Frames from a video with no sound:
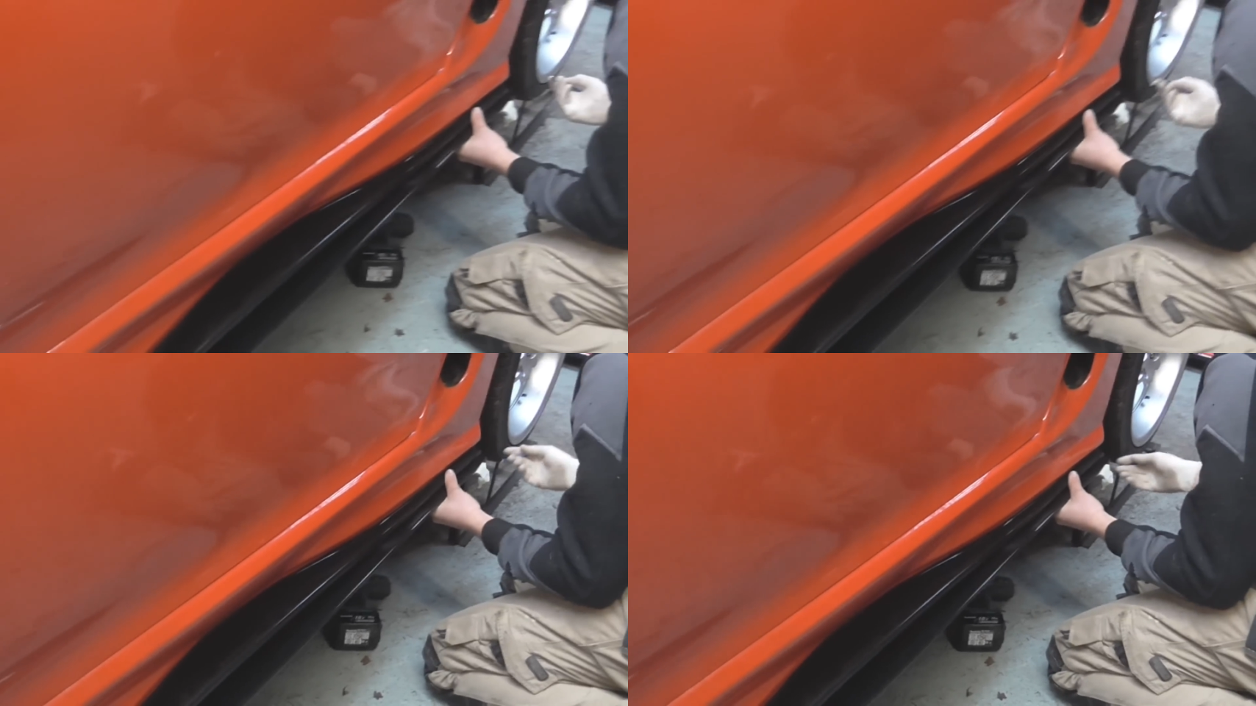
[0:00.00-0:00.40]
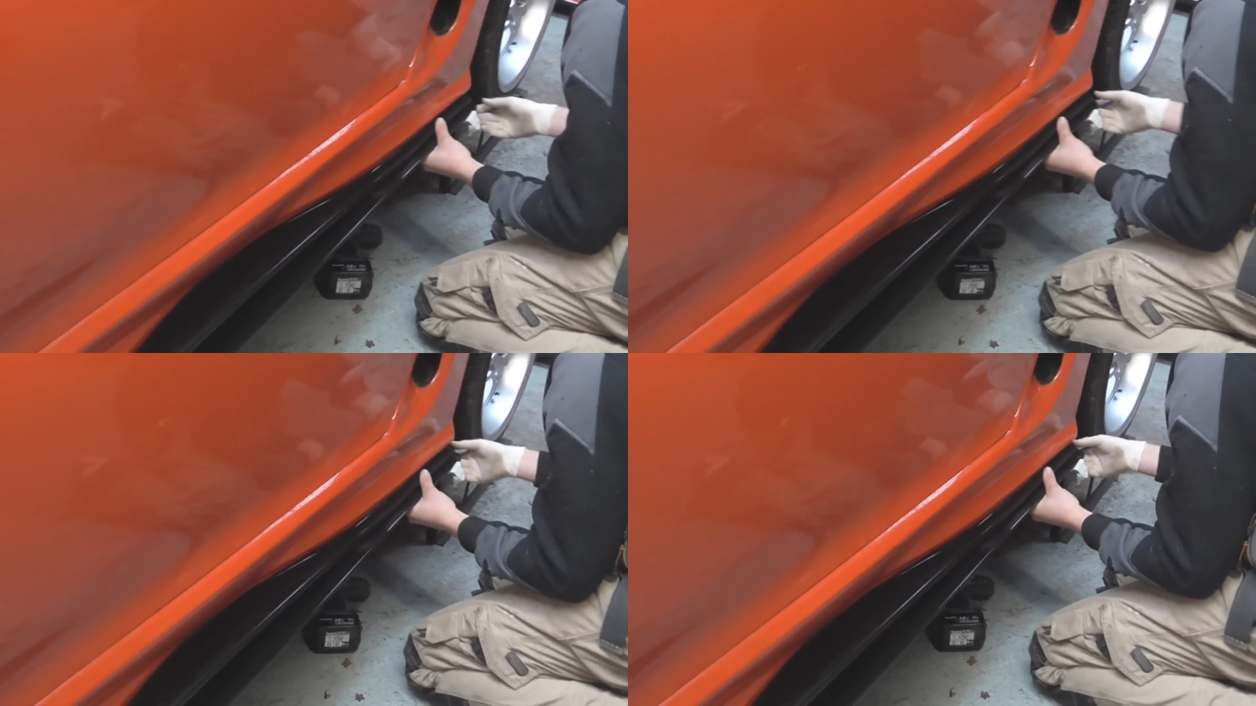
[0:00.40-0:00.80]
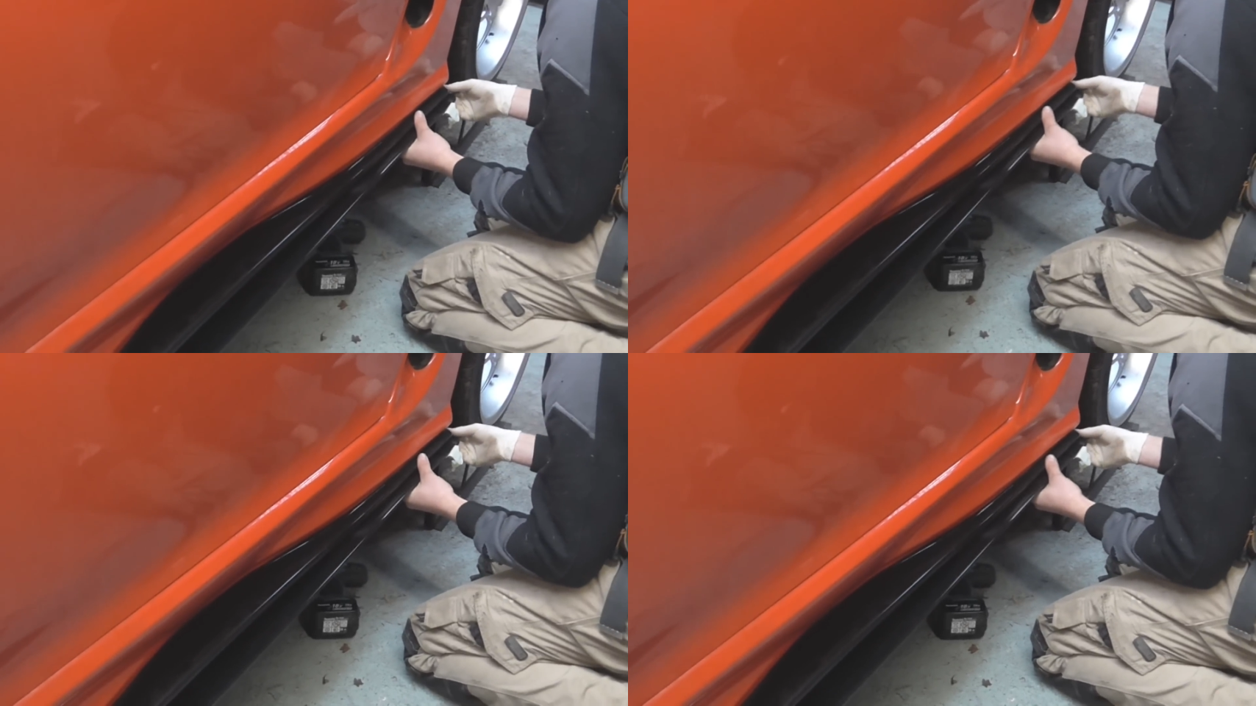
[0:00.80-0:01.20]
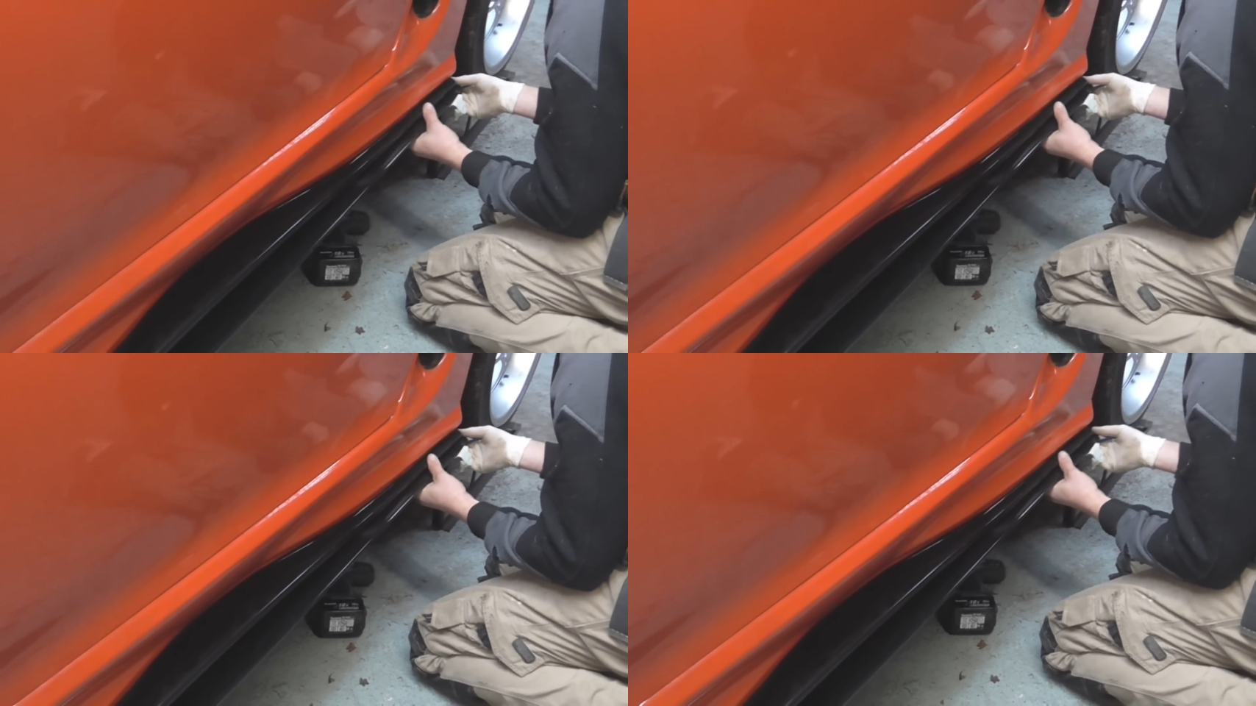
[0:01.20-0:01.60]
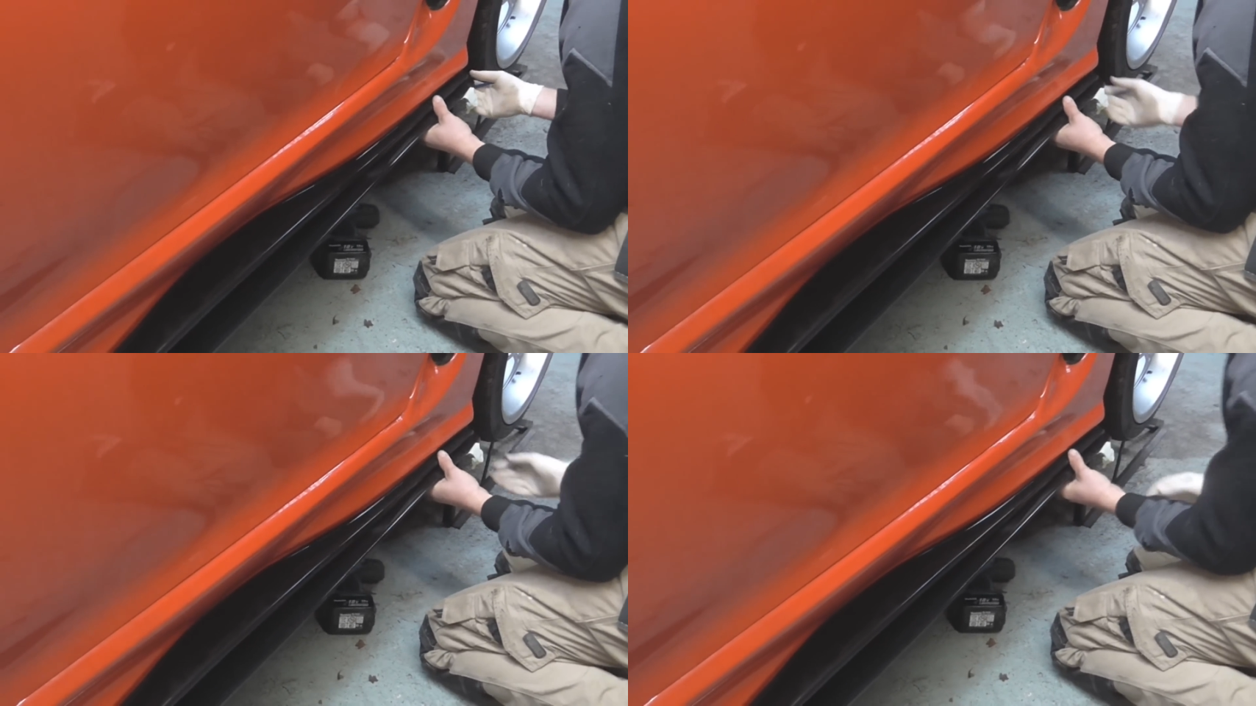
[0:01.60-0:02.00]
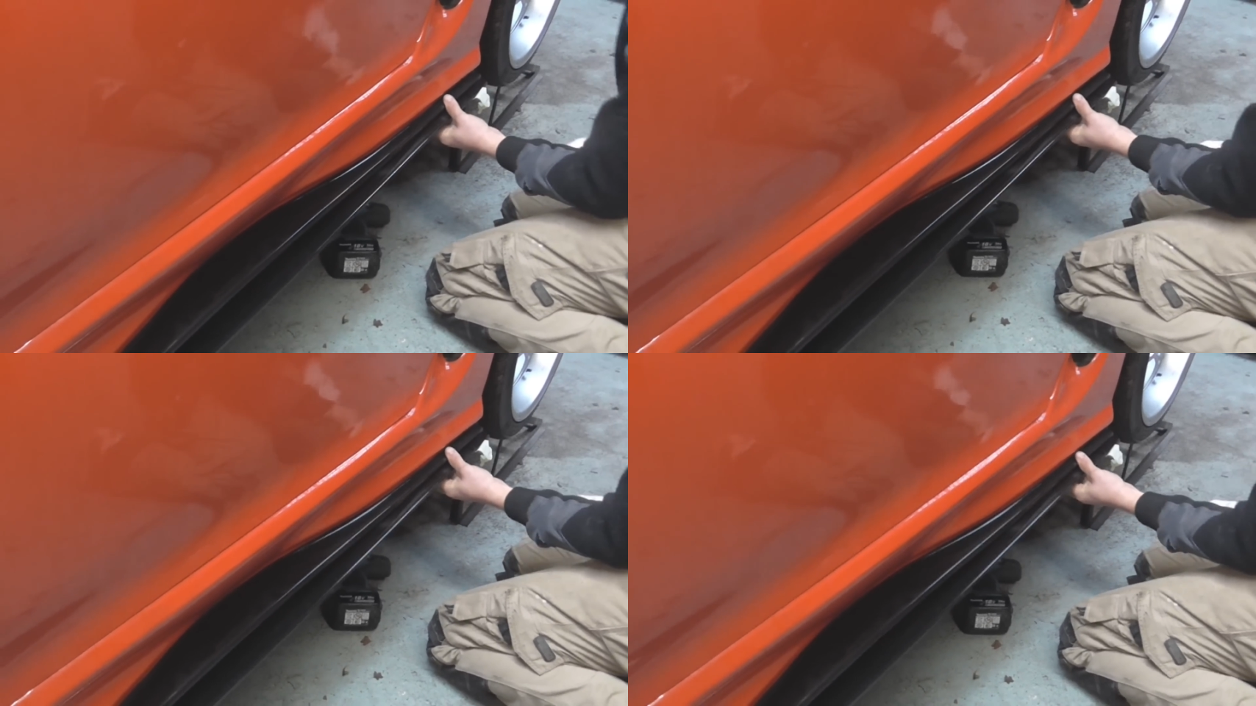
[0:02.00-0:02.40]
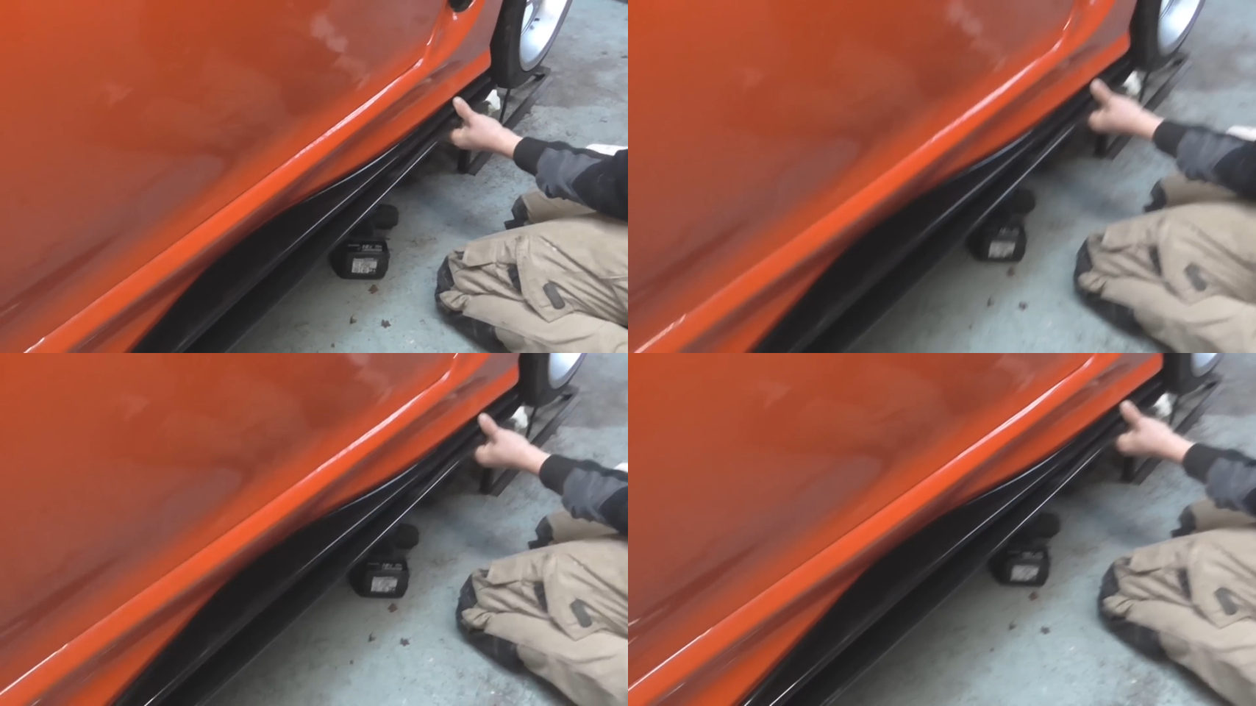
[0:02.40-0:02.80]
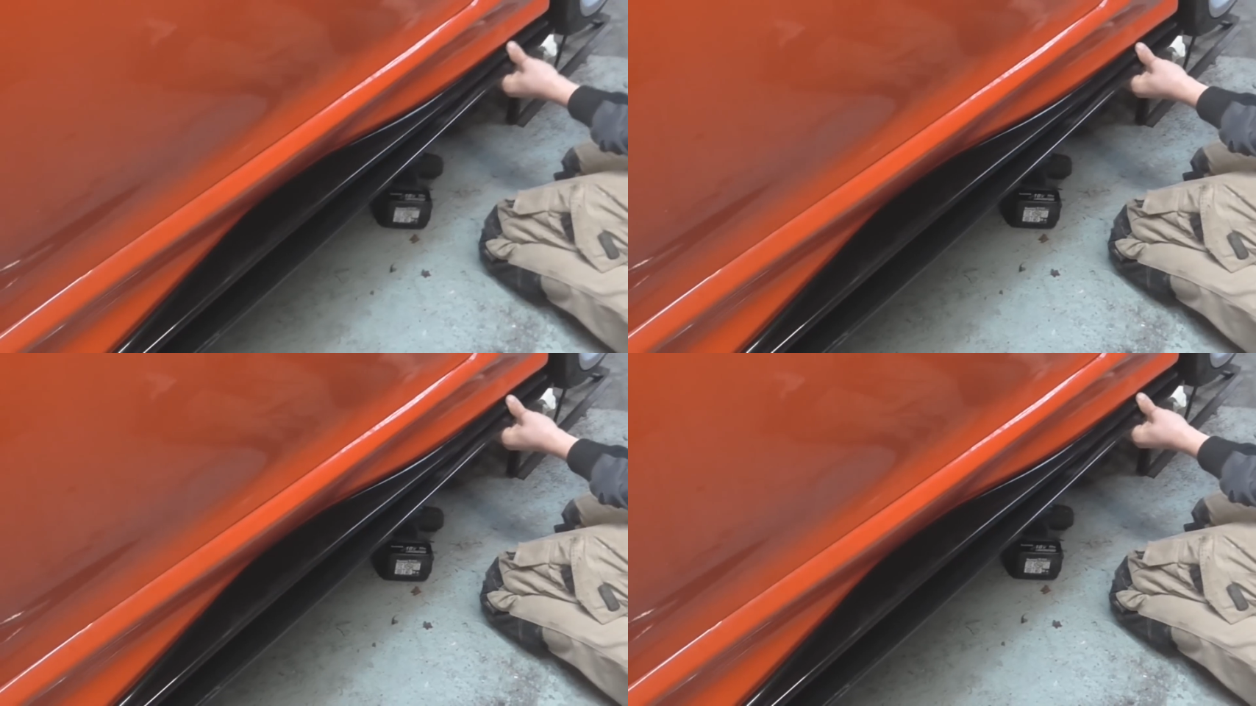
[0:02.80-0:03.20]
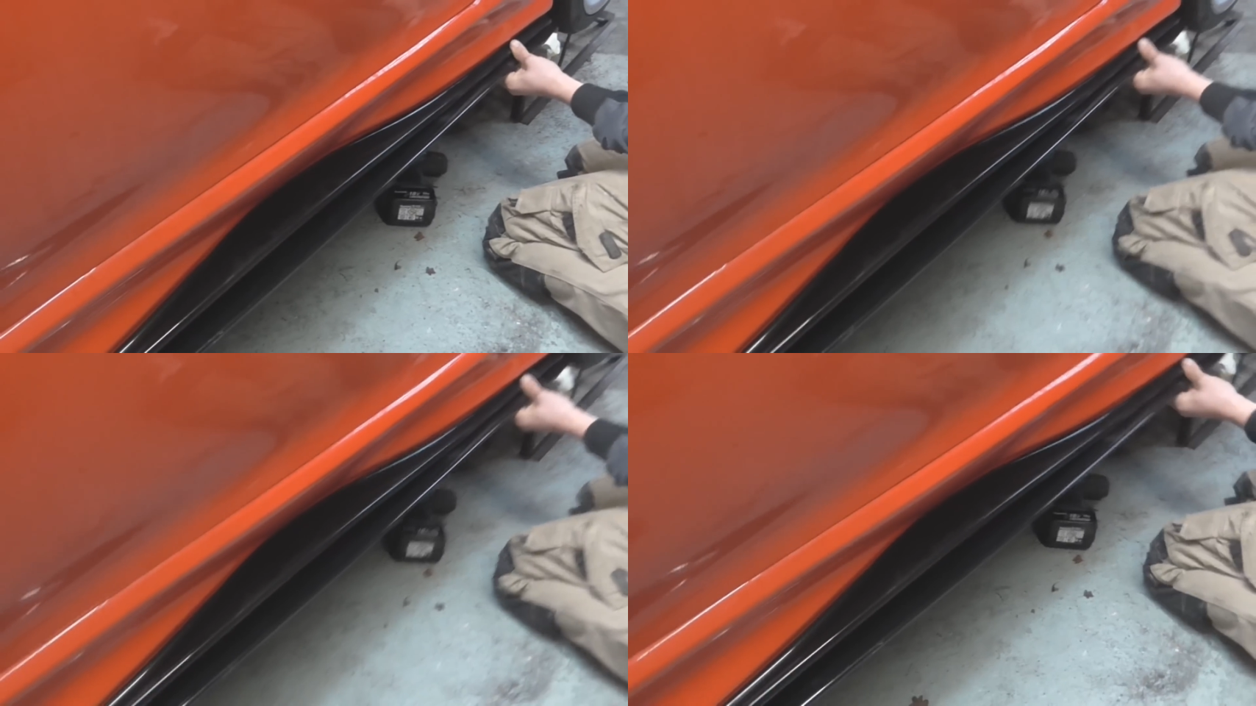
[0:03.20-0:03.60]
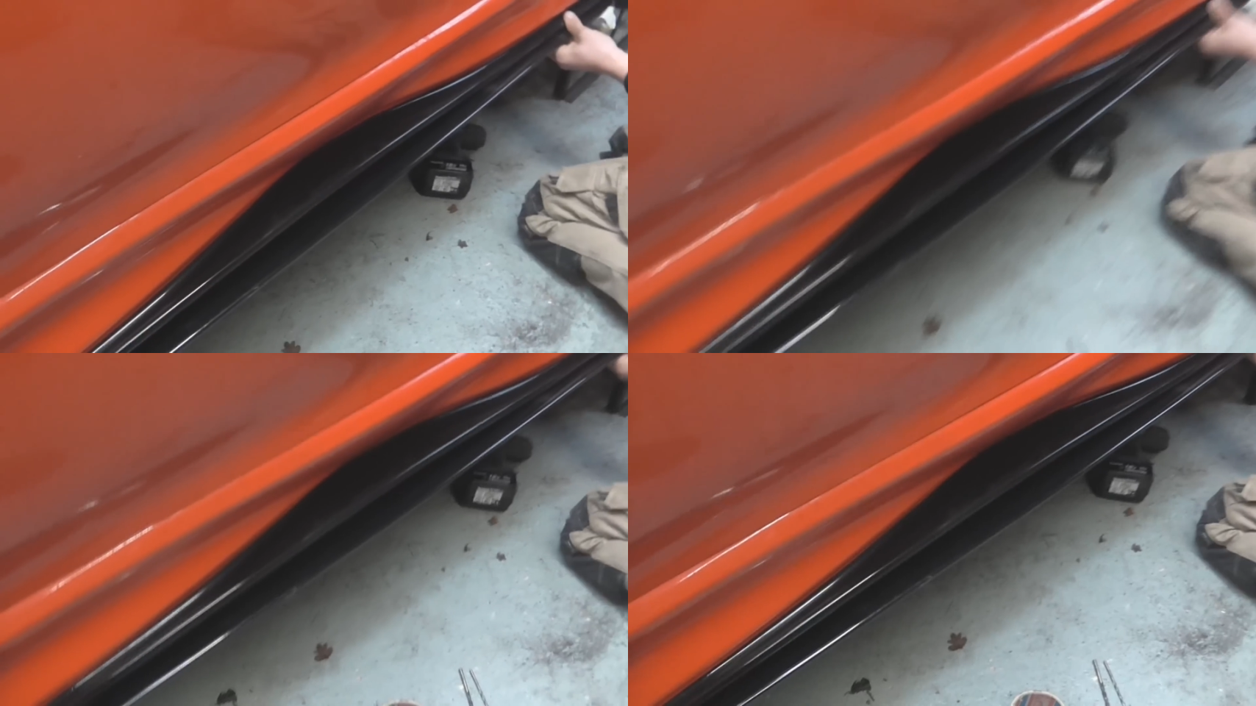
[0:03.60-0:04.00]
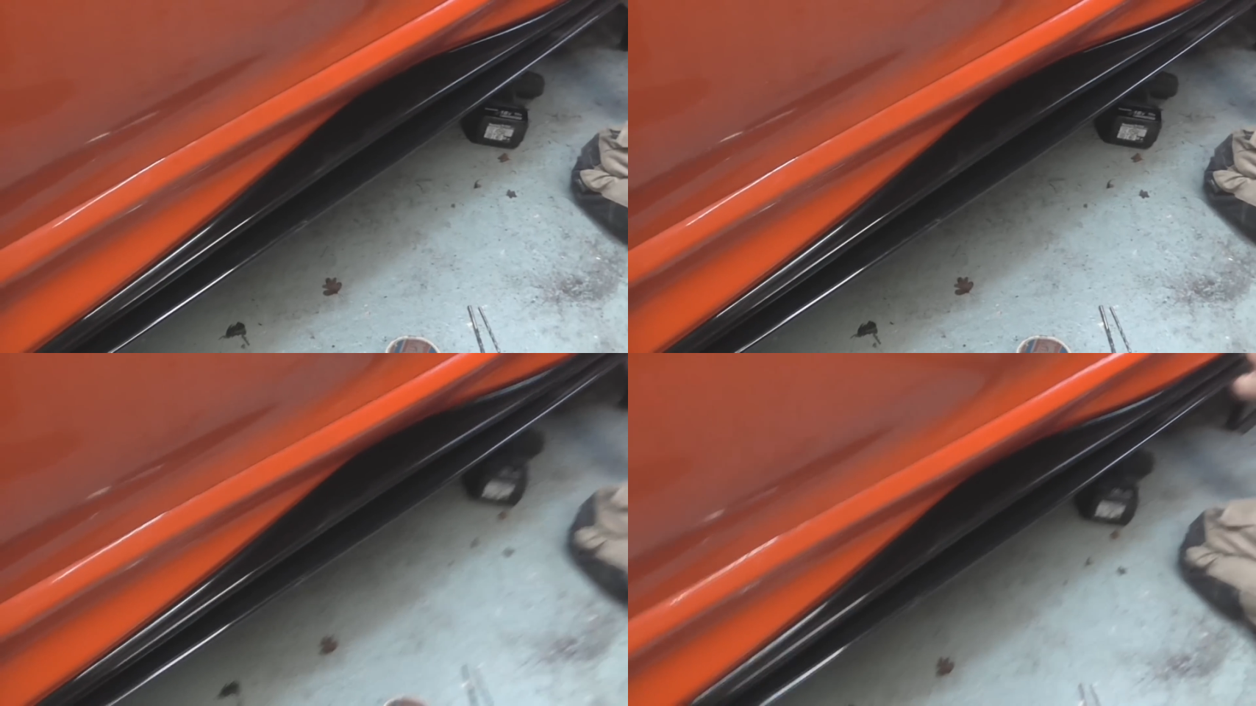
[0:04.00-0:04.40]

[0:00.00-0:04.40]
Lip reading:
Nobody's mouth can be seen.